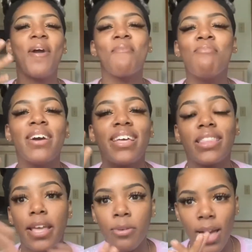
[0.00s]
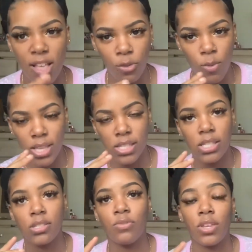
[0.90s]
But thank you guys for watching
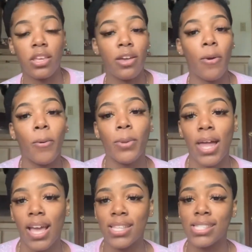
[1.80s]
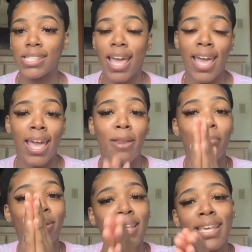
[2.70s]
this video. Like I said,
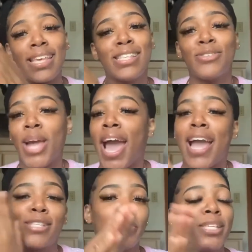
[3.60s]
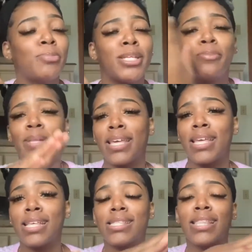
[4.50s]
please, you guys, please, please,
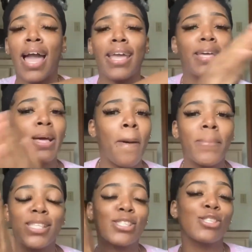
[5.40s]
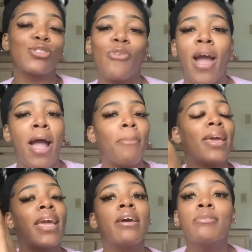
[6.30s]
please like, comment, subscribe.
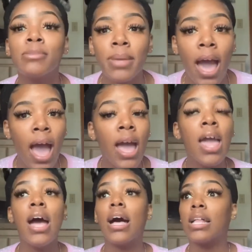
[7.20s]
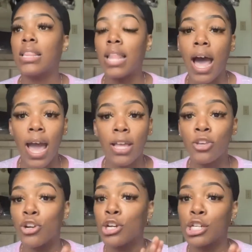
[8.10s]
It helps me out a lot. Your
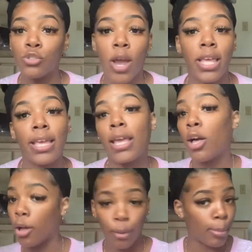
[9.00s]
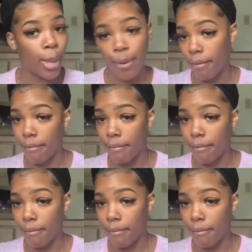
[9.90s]
girl trying to get up there.